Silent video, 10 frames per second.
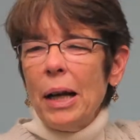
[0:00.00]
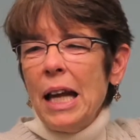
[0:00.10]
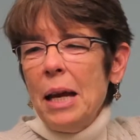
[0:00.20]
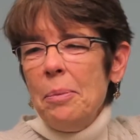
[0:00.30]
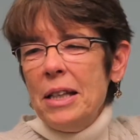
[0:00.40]

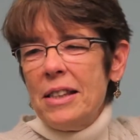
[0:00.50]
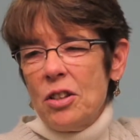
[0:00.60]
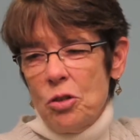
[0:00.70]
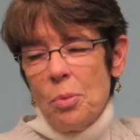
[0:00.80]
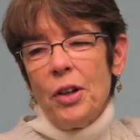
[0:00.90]
name is
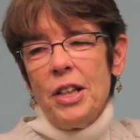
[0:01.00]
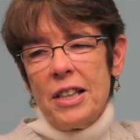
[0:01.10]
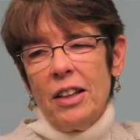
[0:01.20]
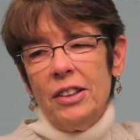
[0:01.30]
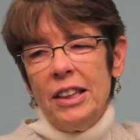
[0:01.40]
Sister Mary
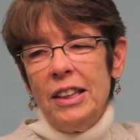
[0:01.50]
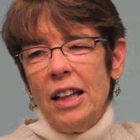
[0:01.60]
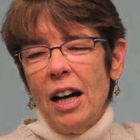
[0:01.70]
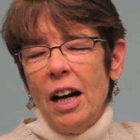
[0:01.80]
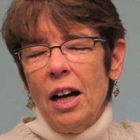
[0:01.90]
Scullion,
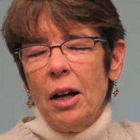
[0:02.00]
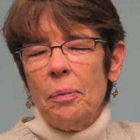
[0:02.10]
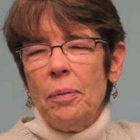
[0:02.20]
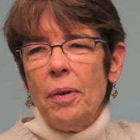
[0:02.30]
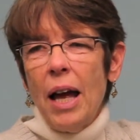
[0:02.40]

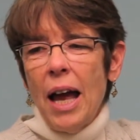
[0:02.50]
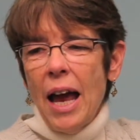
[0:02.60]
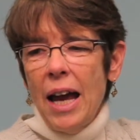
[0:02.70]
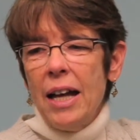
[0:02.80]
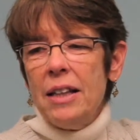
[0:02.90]

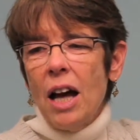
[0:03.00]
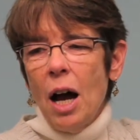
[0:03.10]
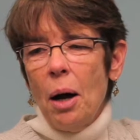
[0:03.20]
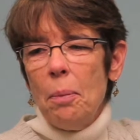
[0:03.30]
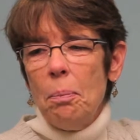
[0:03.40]
and
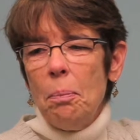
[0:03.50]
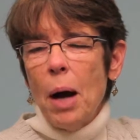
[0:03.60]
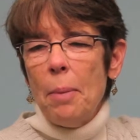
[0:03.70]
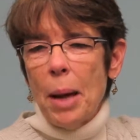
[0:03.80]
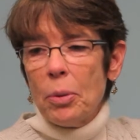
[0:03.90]
I'm
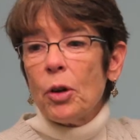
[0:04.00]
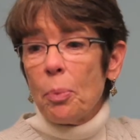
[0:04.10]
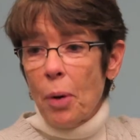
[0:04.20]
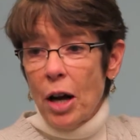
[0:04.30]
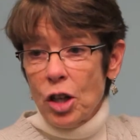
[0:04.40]
a member of the
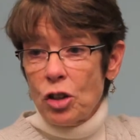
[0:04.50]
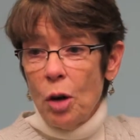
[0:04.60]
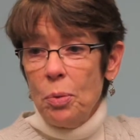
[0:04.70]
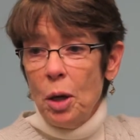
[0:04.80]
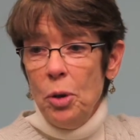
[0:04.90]
Project
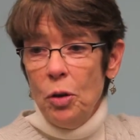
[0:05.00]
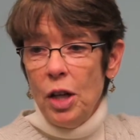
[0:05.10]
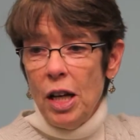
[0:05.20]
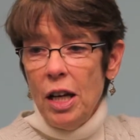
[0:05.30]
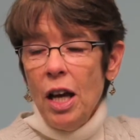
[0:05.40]
Home
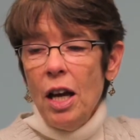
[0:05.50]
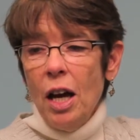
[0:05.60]
community,